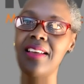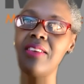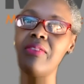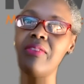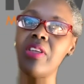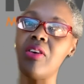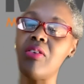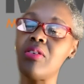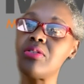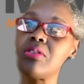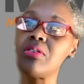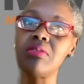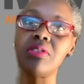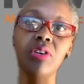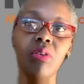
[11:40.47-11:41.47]
If they're on,
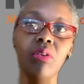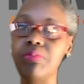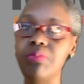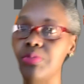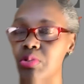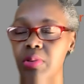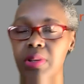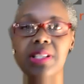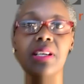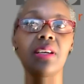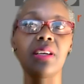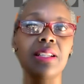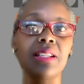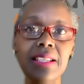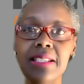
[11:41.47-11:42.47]

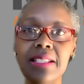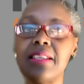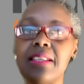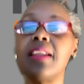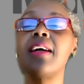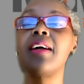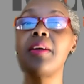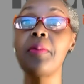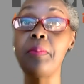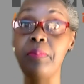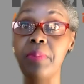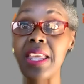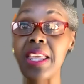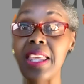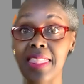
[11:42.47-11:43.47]
Twitter, LinkedIn,
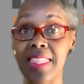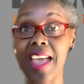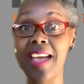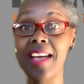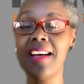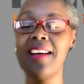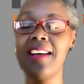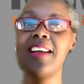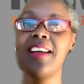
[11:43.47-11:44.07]
be there.